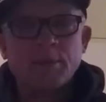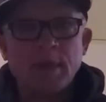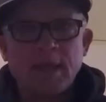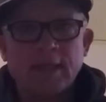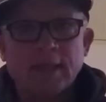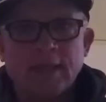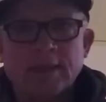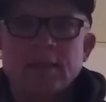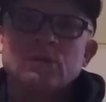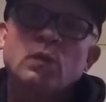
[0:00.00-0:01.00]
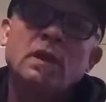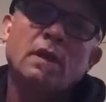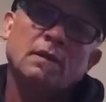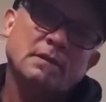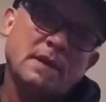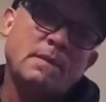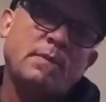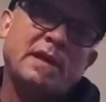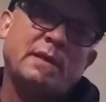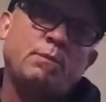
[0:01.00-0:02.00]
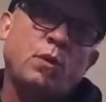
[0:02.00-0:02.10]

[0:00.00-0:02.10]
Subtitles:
bacon like this? Well, I bought a